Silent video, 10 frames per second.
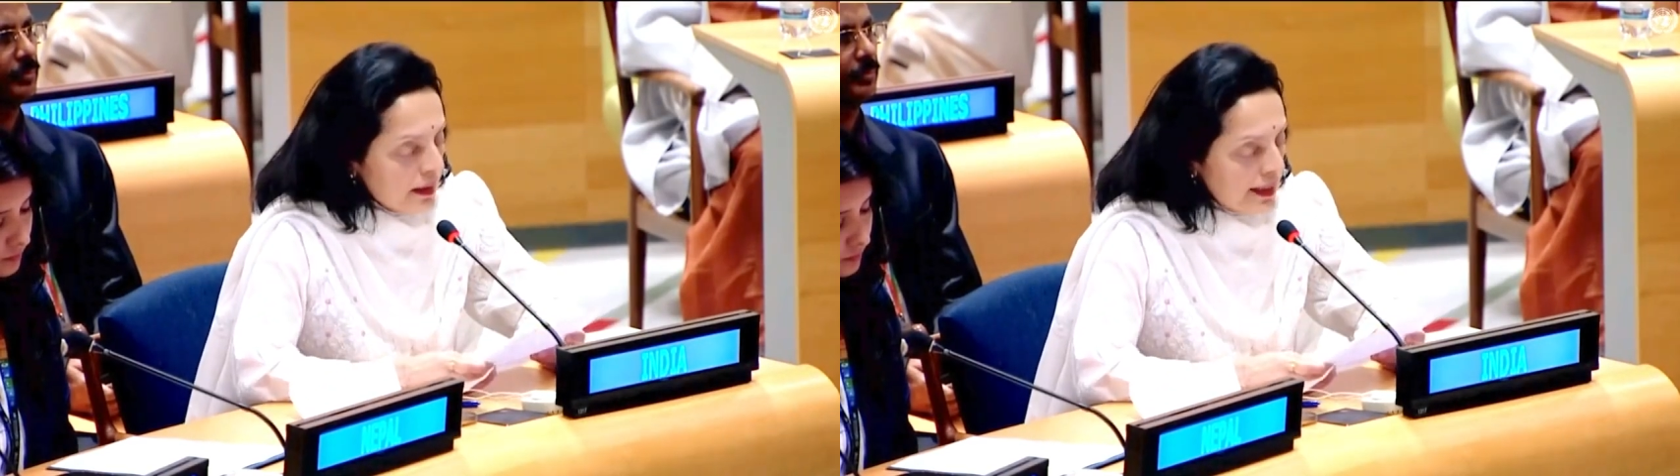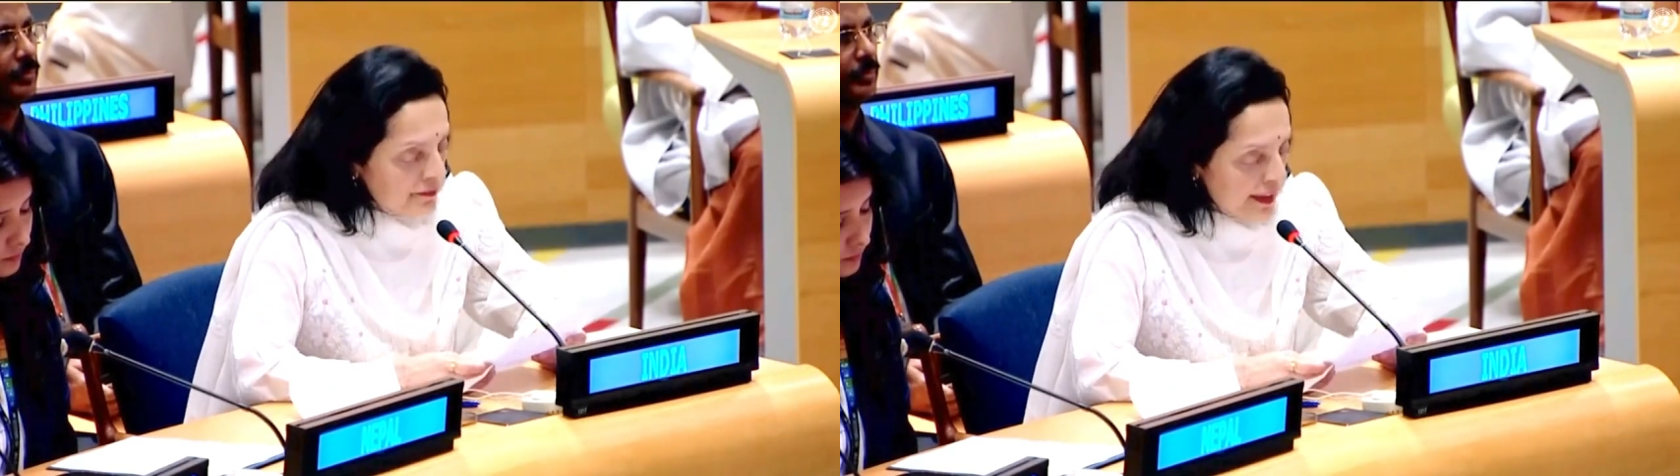
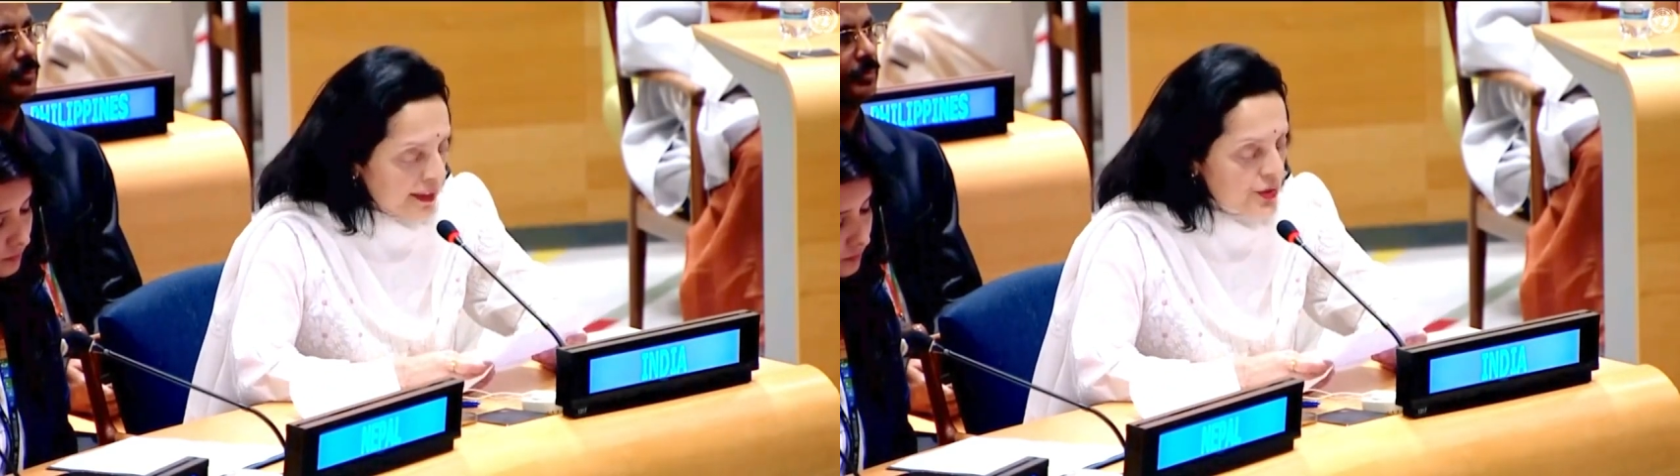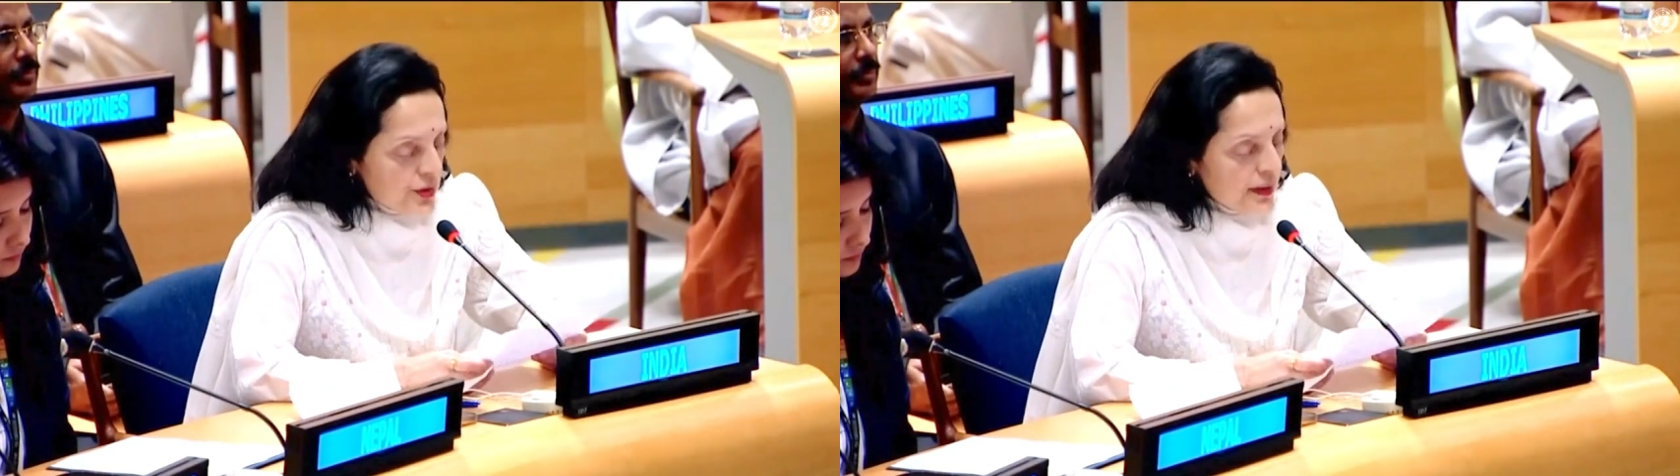I
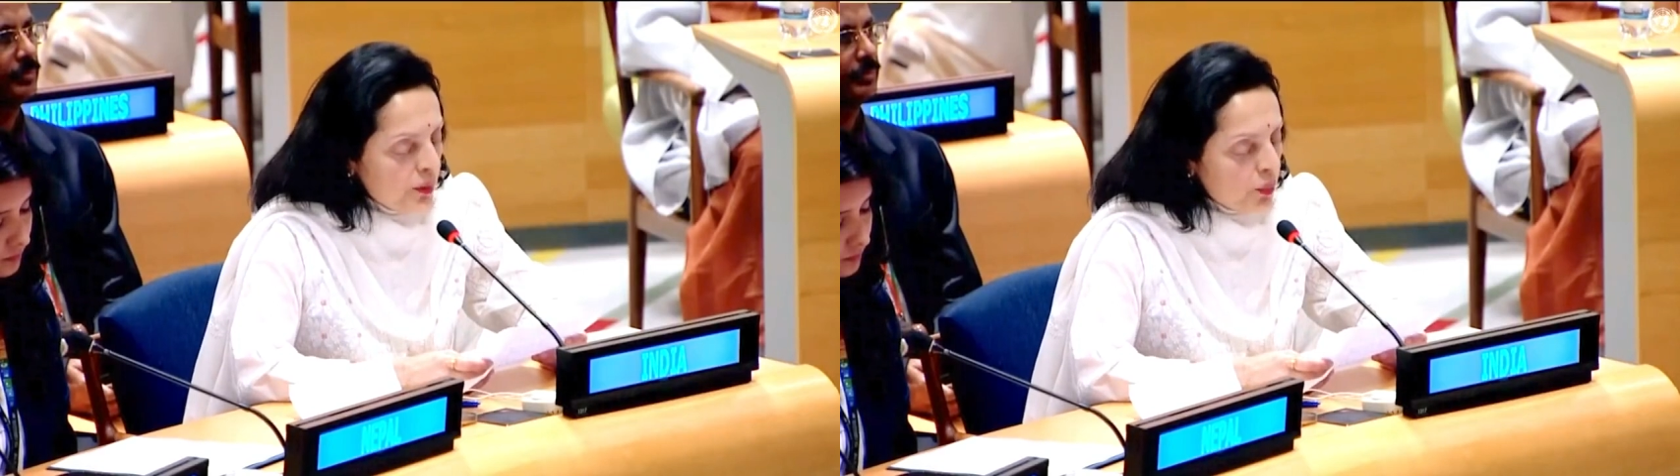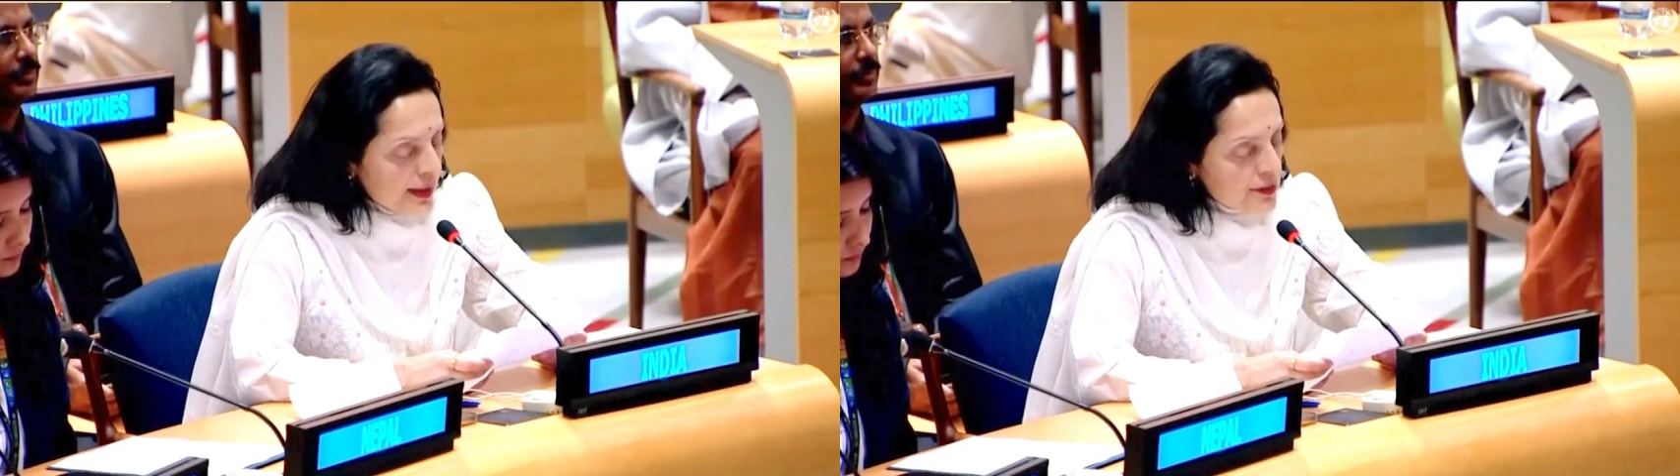find today a
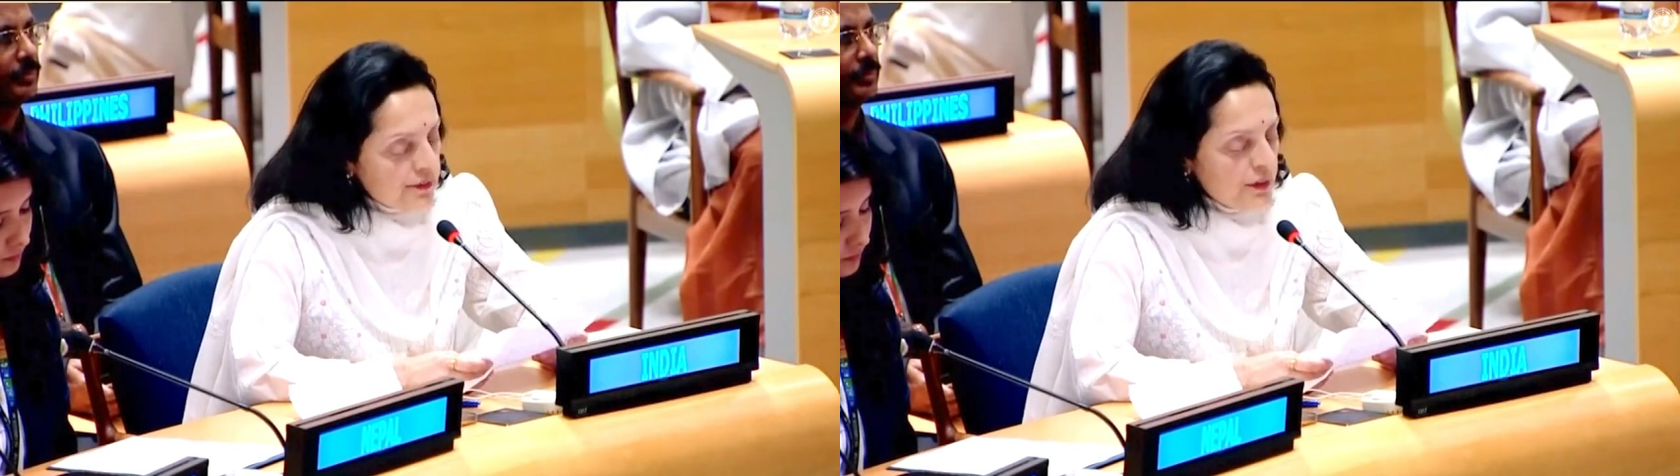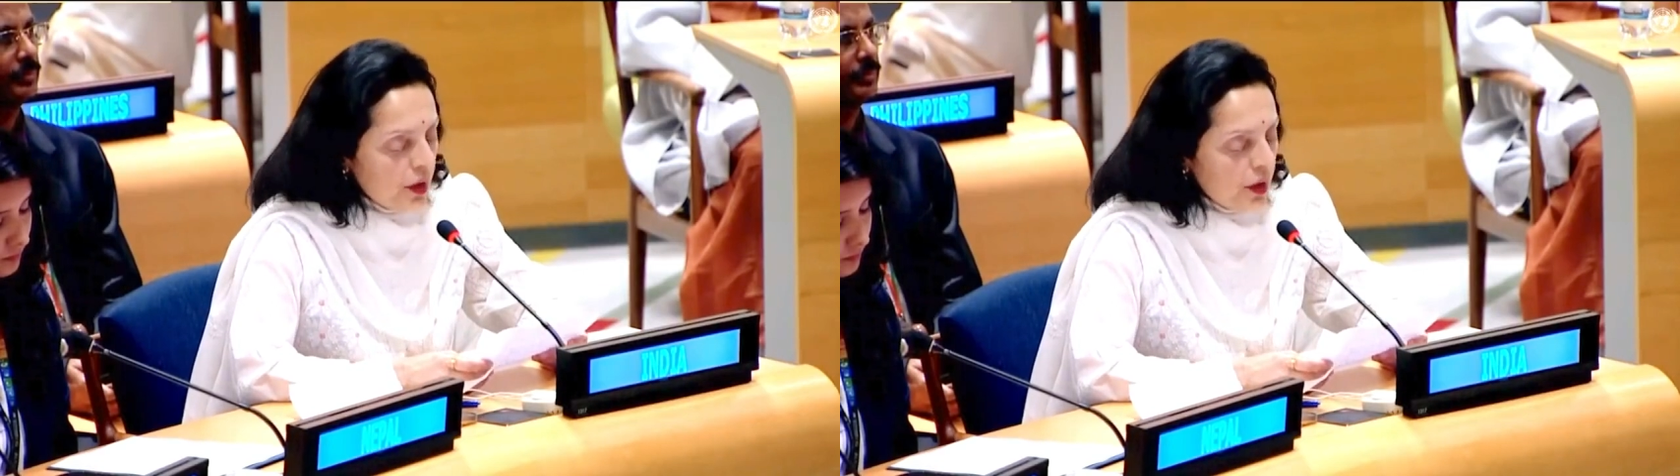wonderful